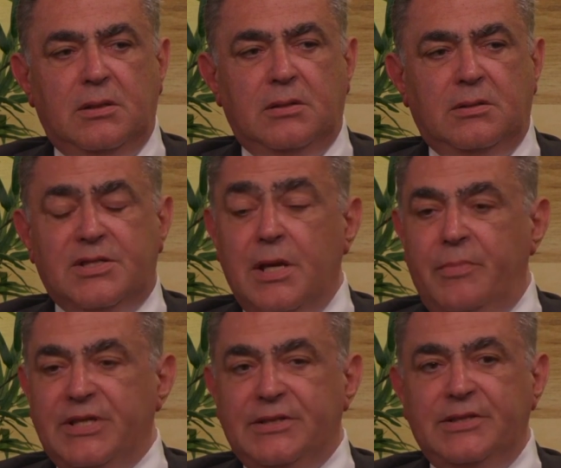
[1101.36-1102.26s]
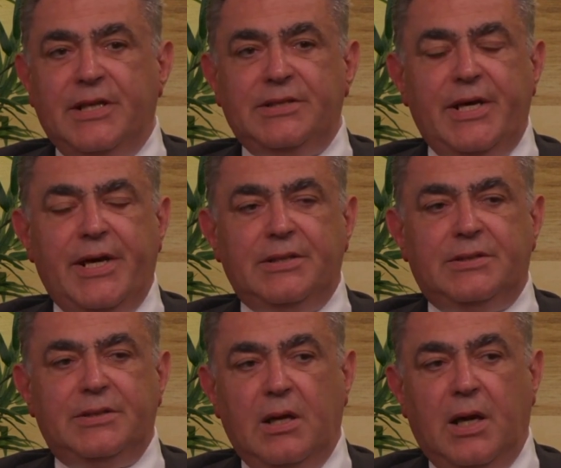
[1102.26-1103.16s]
December
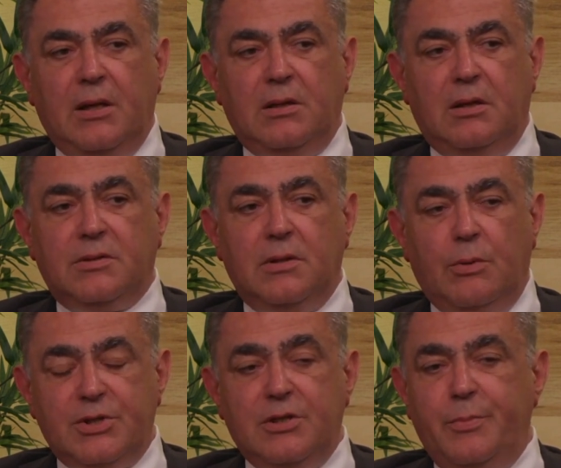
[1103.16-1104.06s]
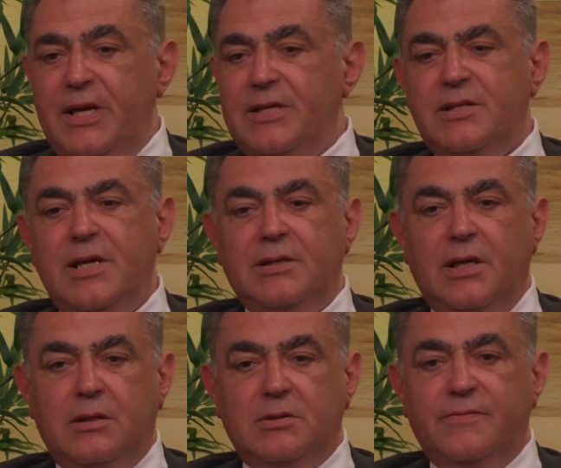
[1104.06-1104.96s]
1998, I was in Tbilisi and
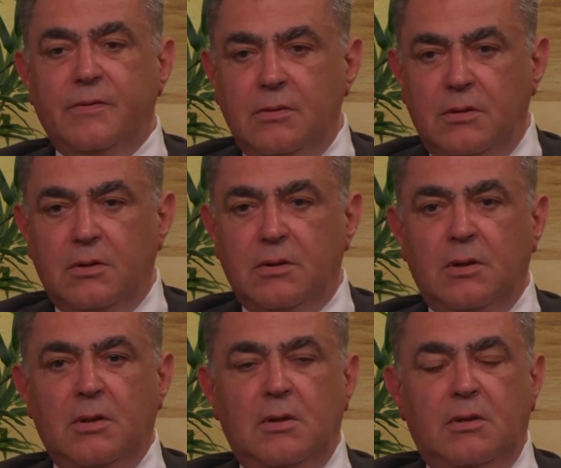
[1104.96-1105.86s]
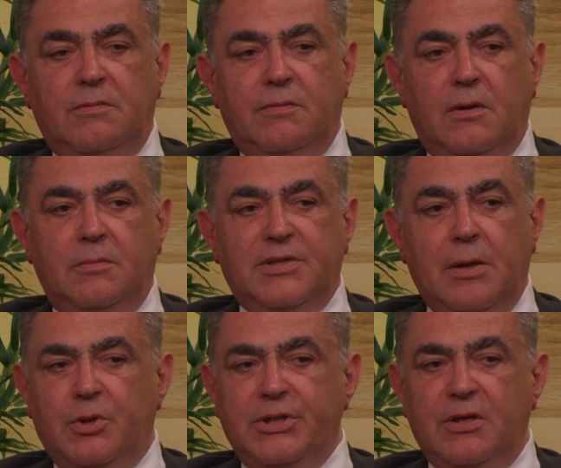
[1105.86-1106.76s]
I got a phone call from
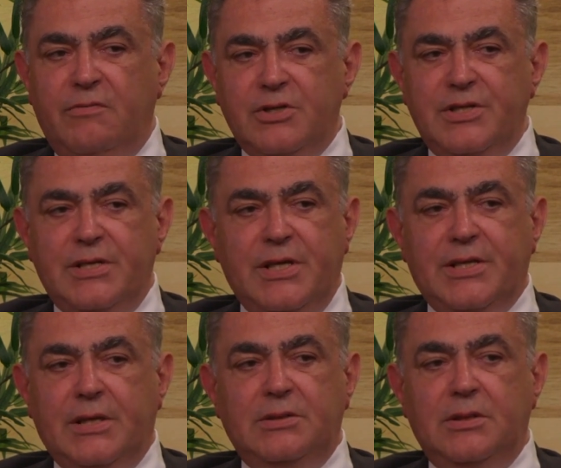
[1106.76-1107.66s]
somebody in Grozny. They said,